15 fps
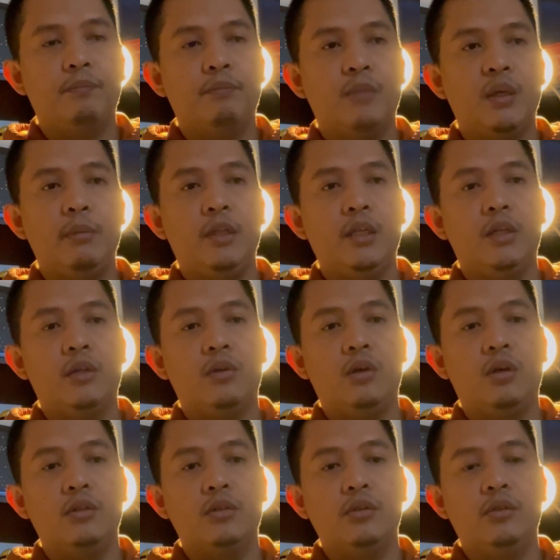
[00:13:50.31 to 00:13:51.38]
maybe later
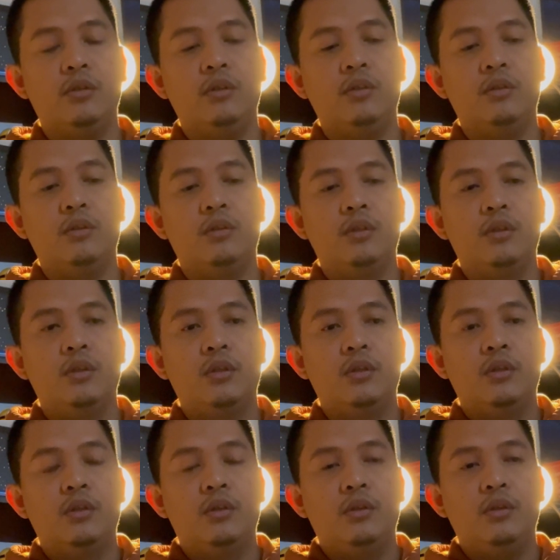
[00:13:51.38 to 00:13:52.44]
on
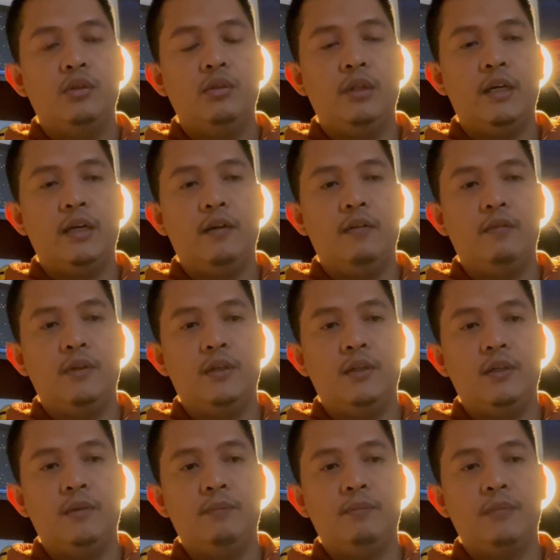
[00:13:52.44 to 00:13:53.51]
you'll have
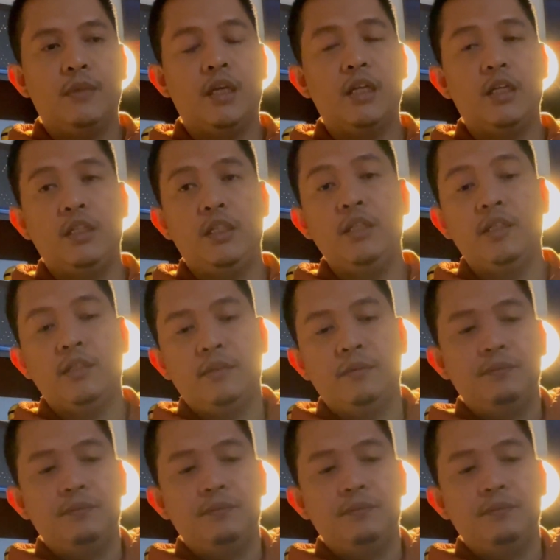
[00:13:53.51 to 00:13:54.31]
an idea.